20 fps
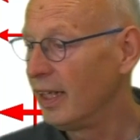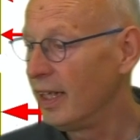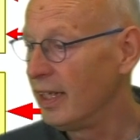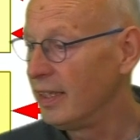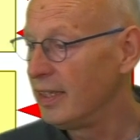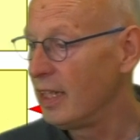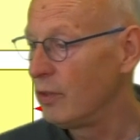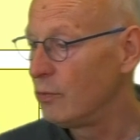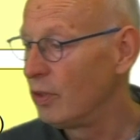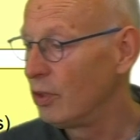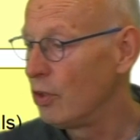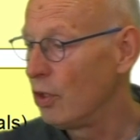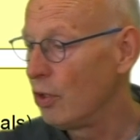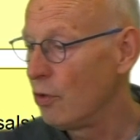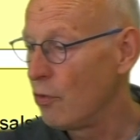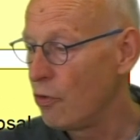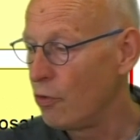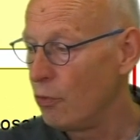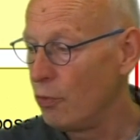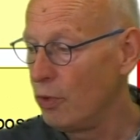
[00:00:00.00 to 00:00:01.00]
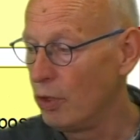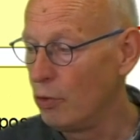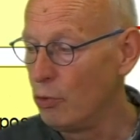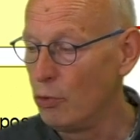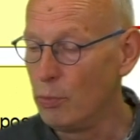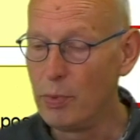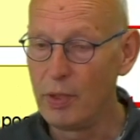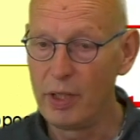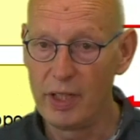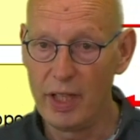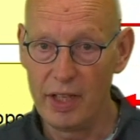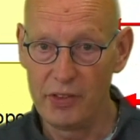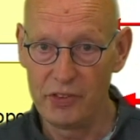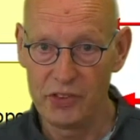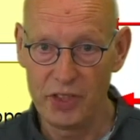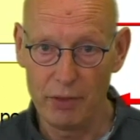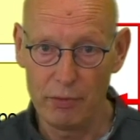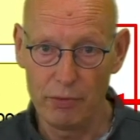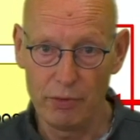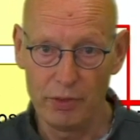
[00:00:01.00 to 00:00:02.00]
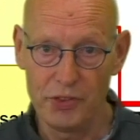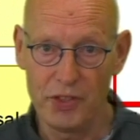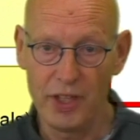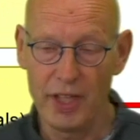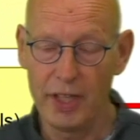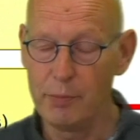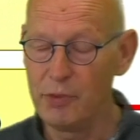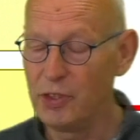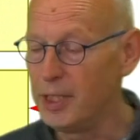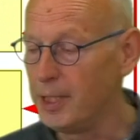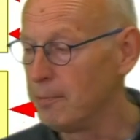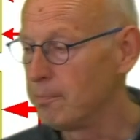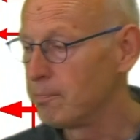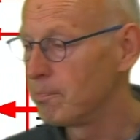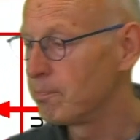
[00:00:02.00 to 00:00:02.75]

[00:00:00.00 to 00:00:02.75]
And that will go through a loop several times here.